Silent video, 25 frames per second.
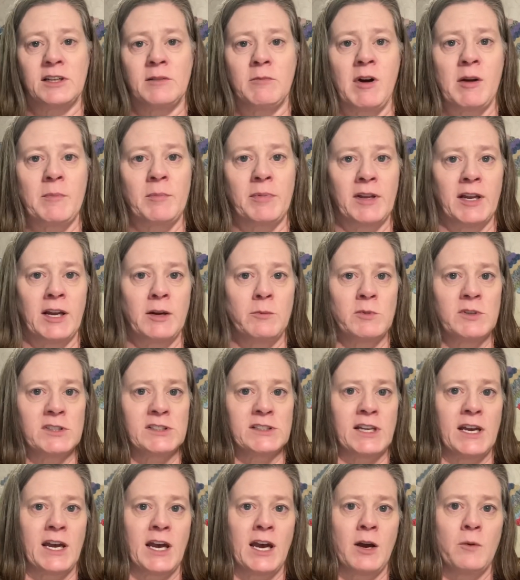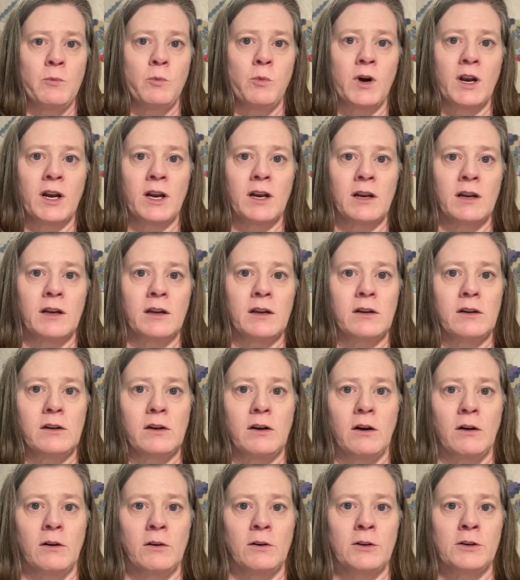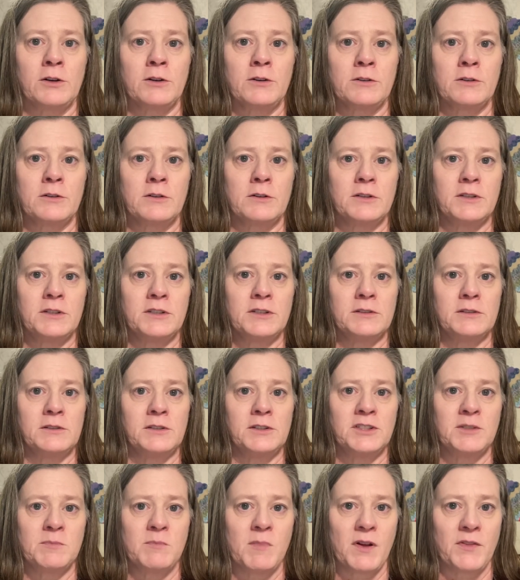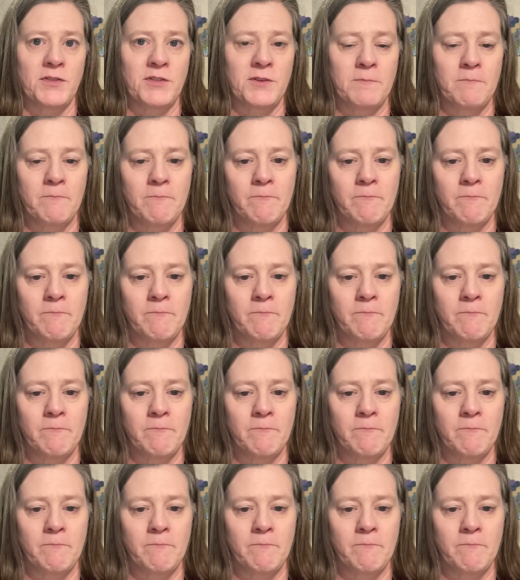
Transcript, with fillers: my plan was to add one color each month.